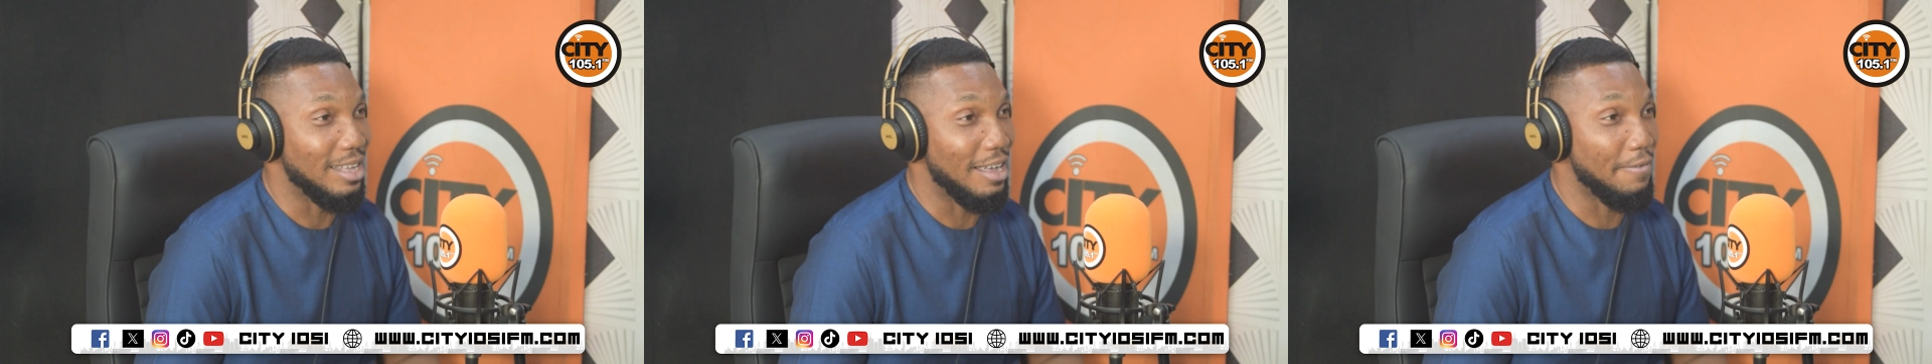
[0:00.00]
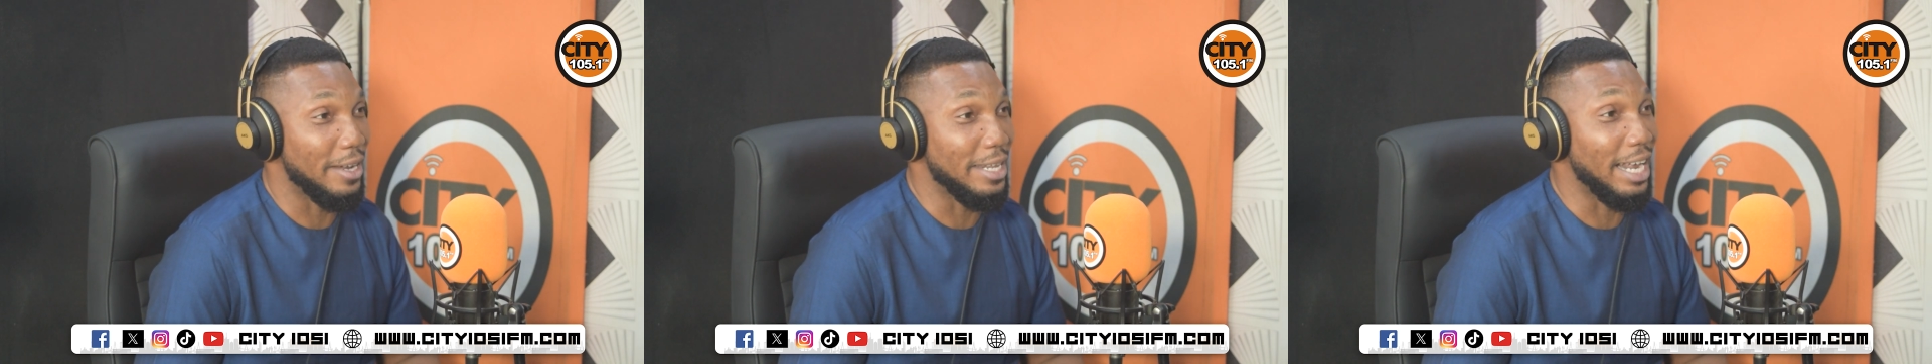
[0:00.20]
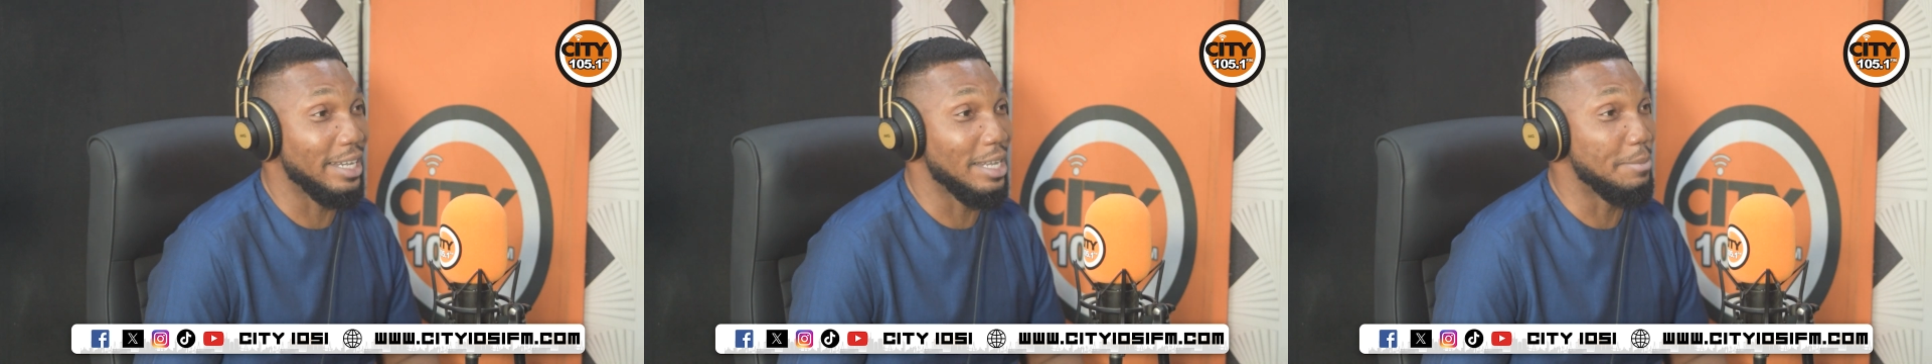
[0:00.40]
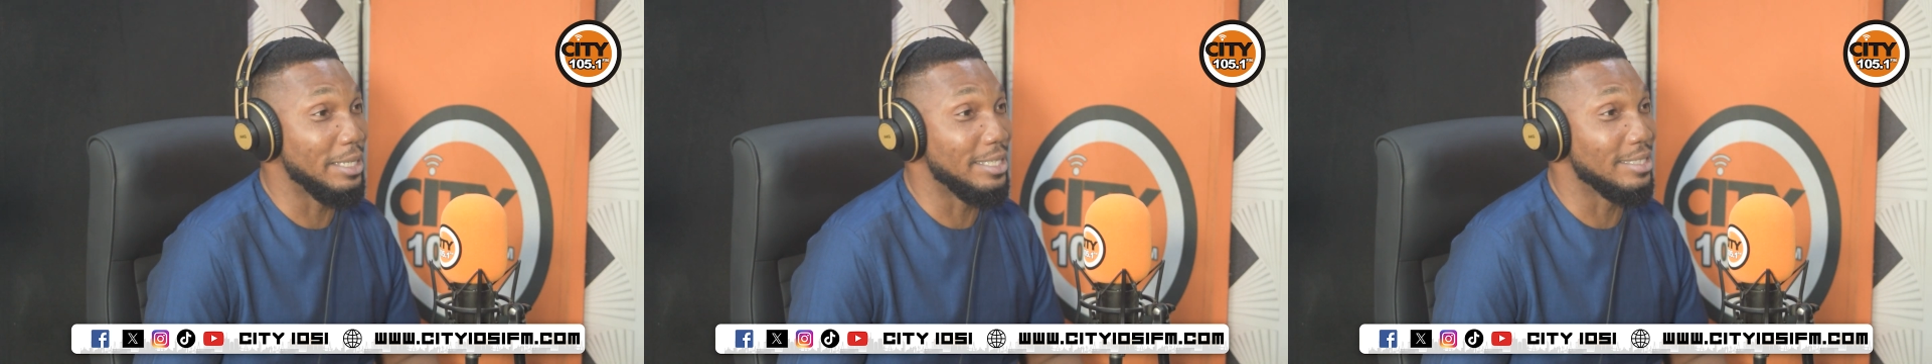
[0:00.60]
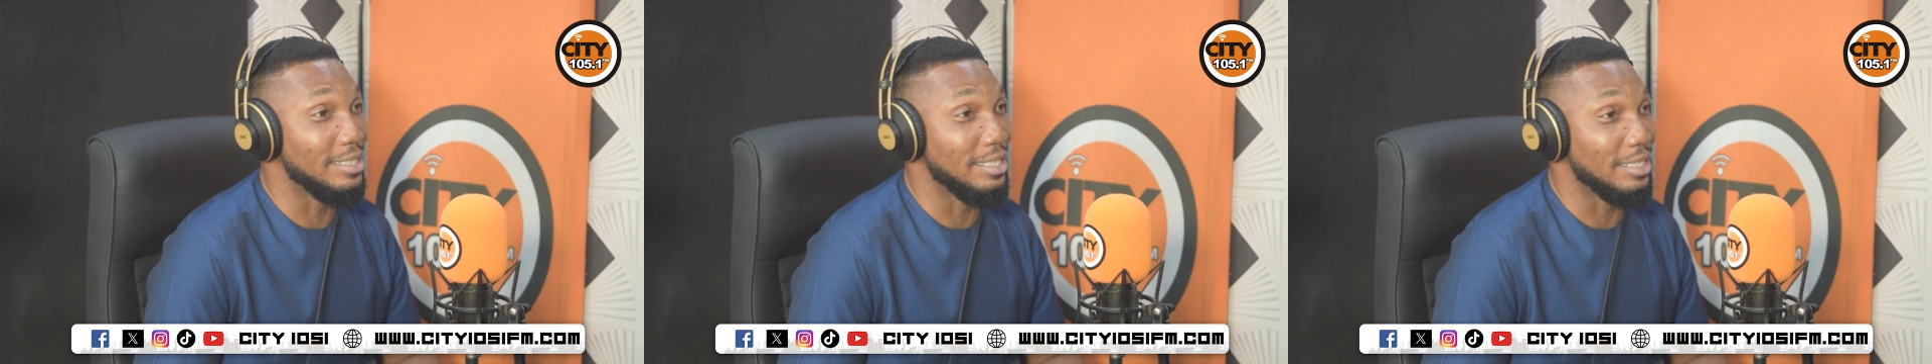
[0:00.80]
In fact, they claim
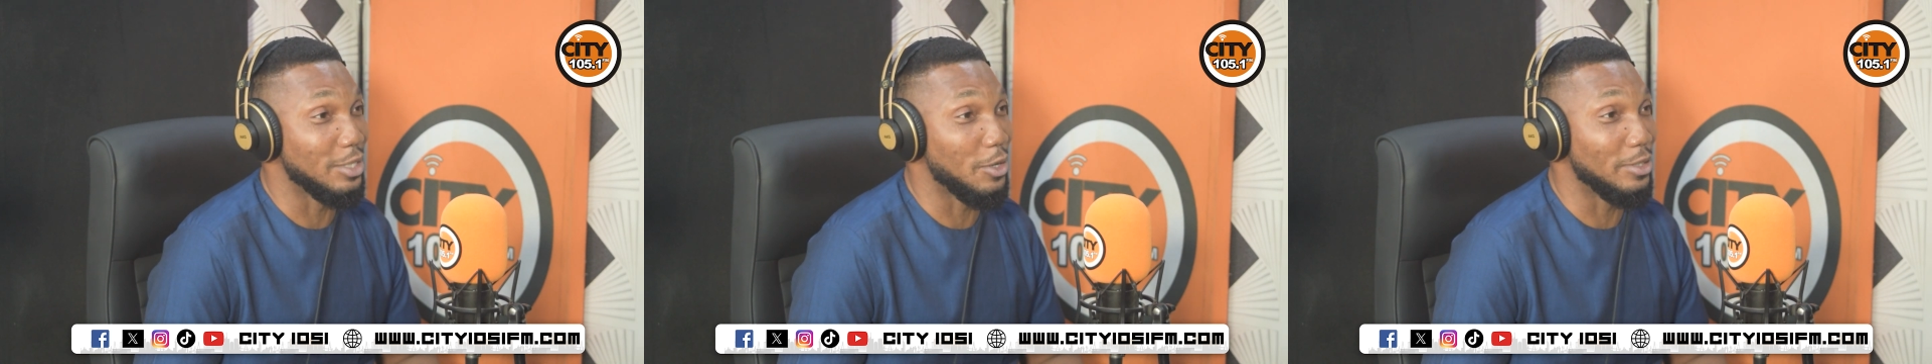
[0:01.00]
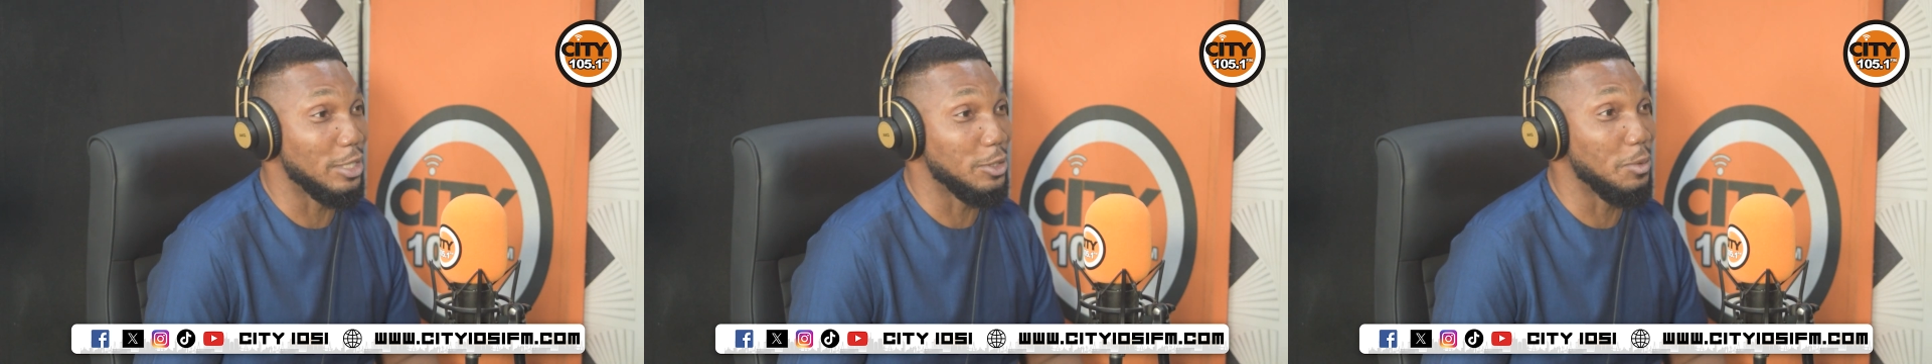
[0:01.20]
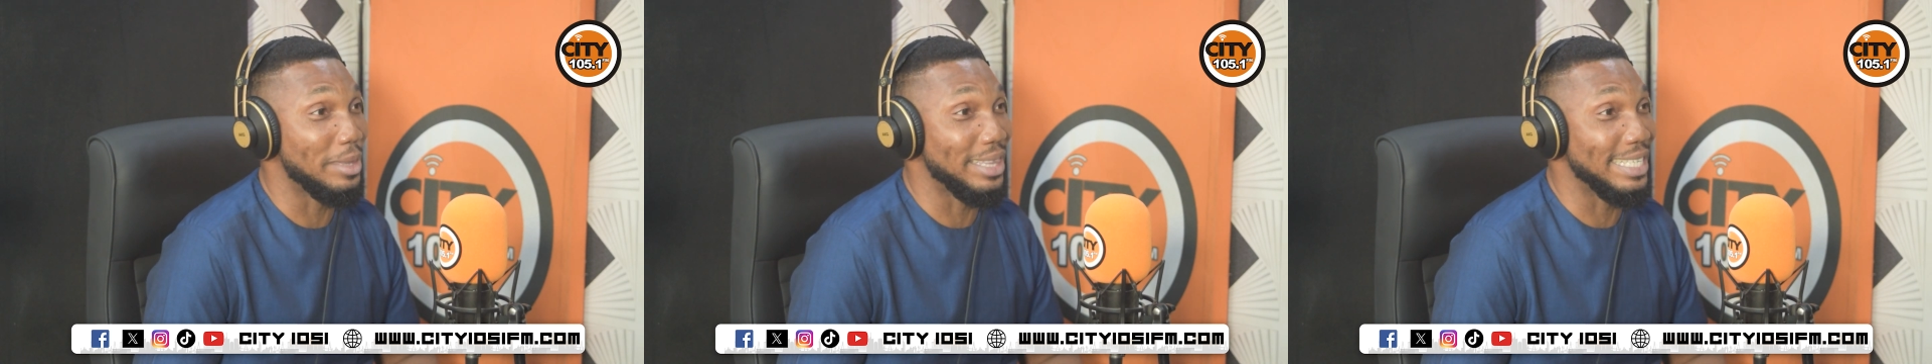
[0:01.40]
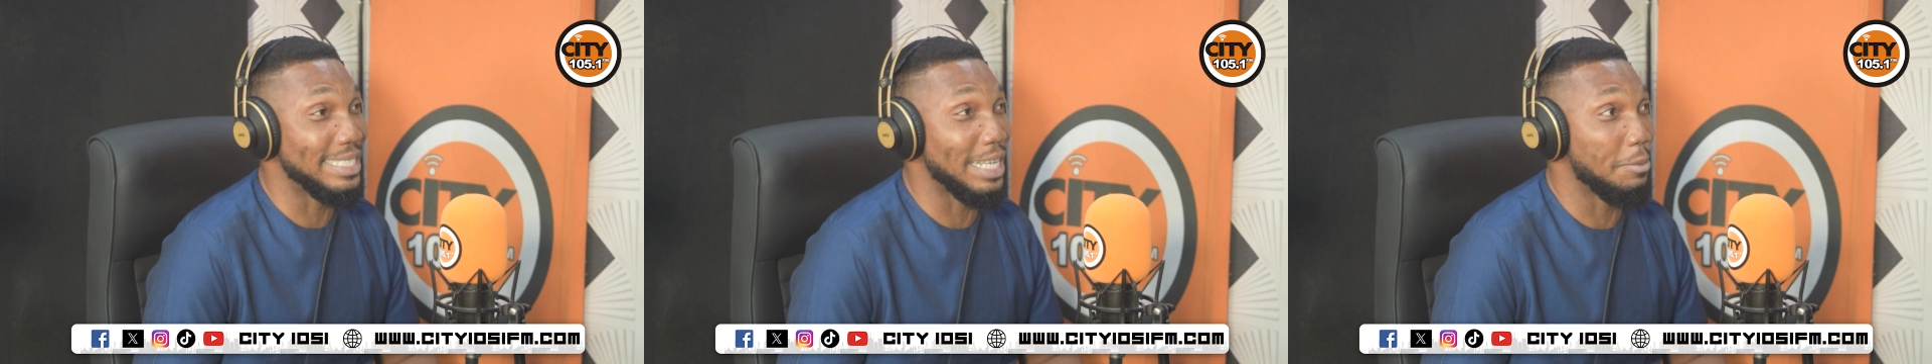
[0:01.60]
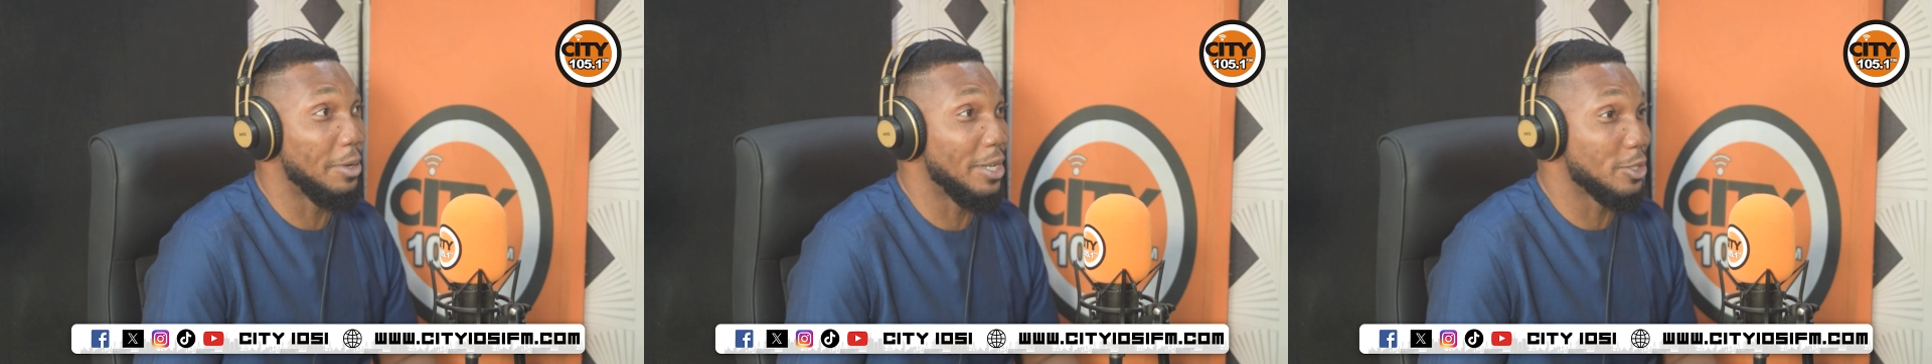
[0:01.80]
it these days because they do
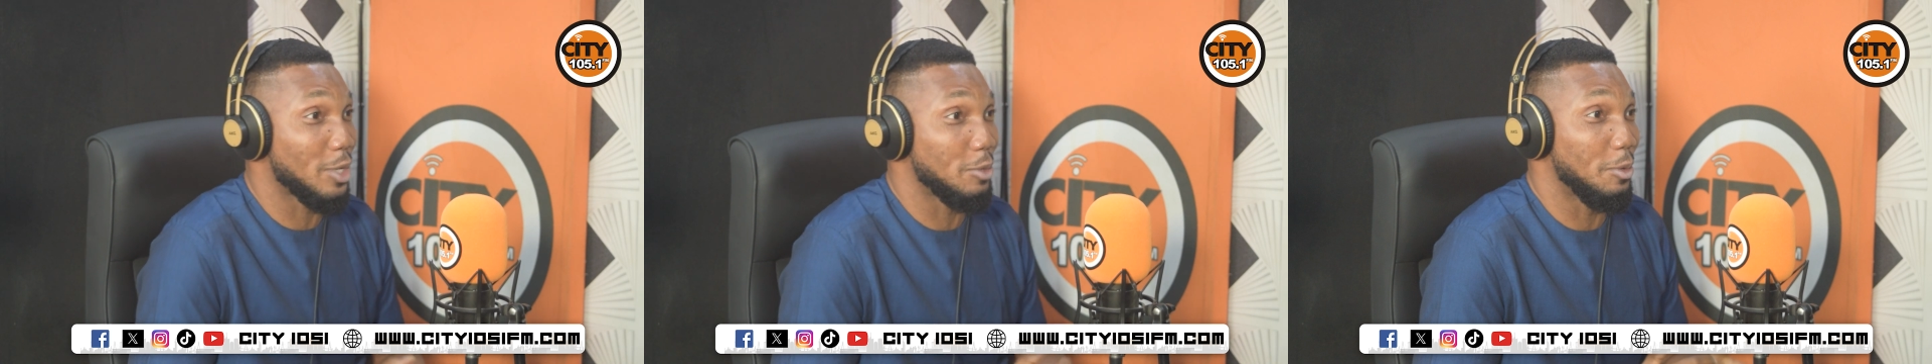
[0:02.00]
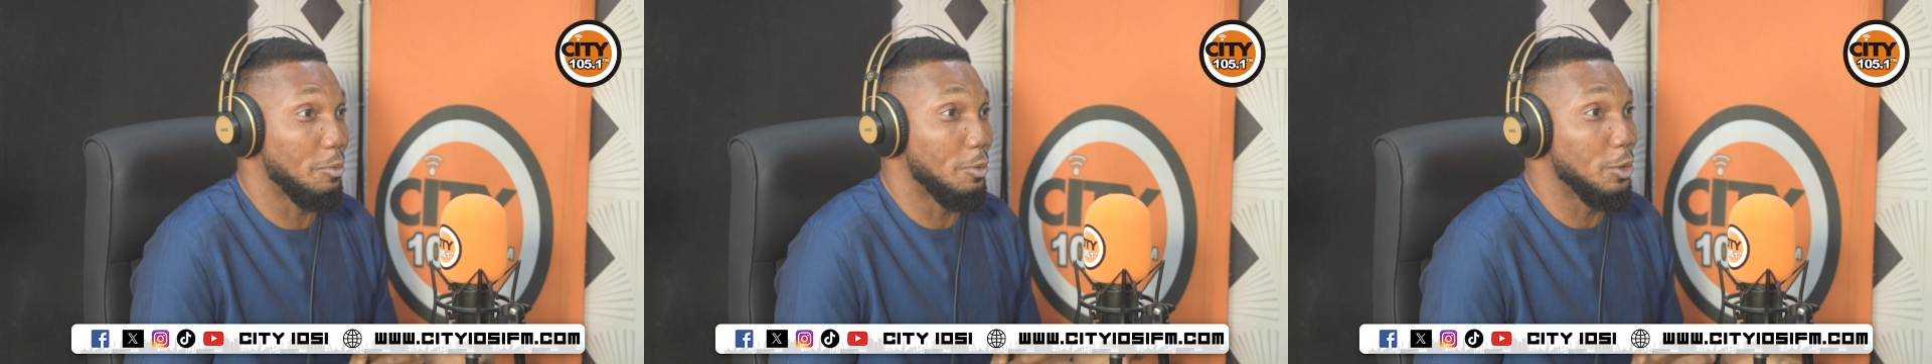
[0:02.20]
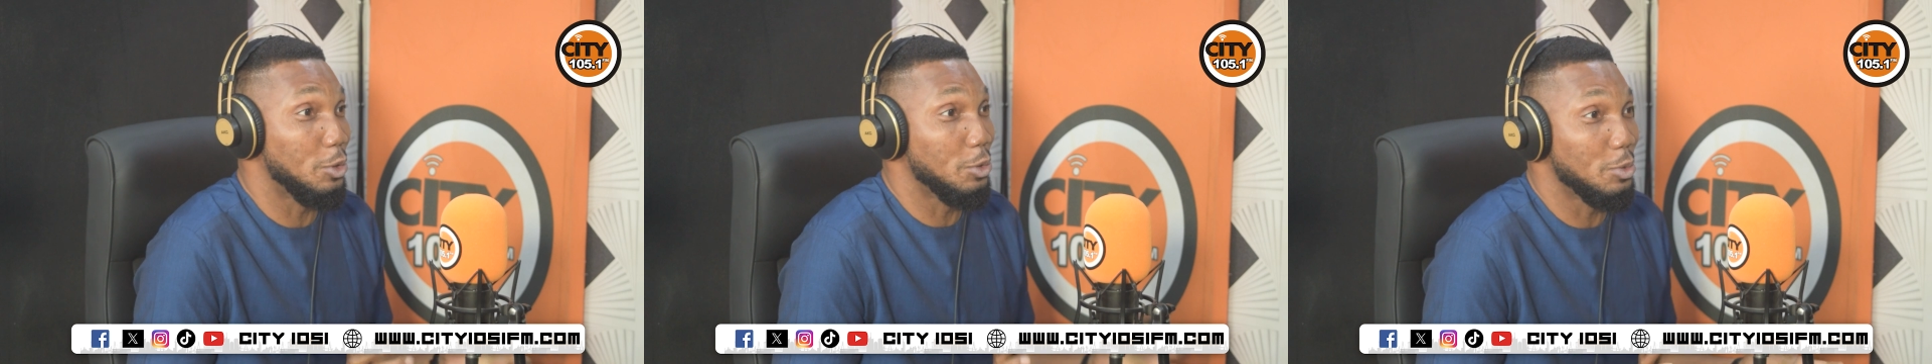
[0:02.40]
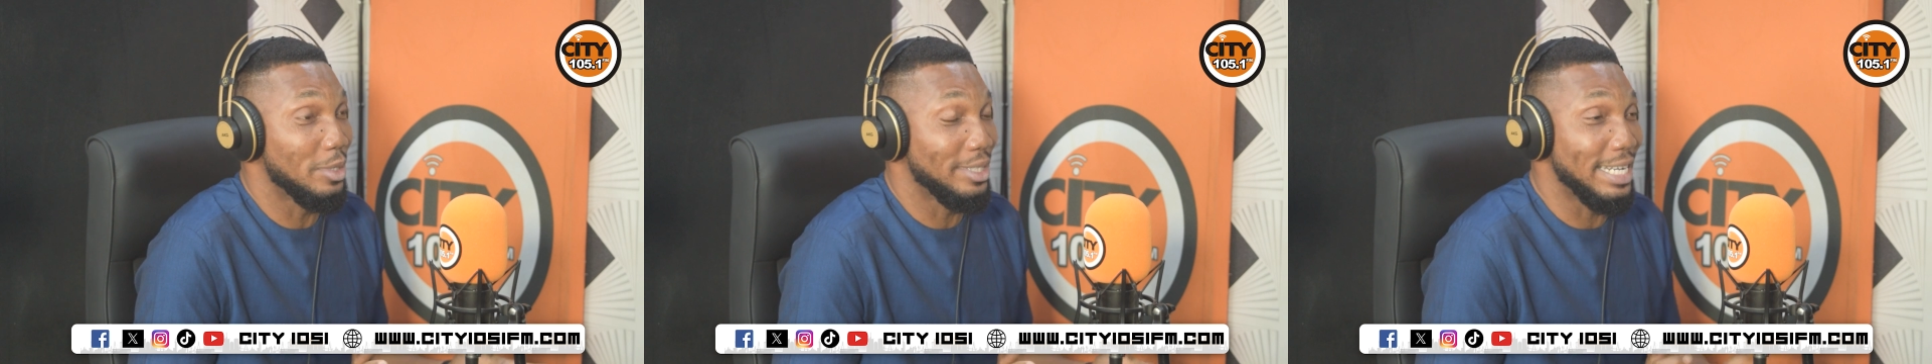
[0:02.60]
things that nobody else would do.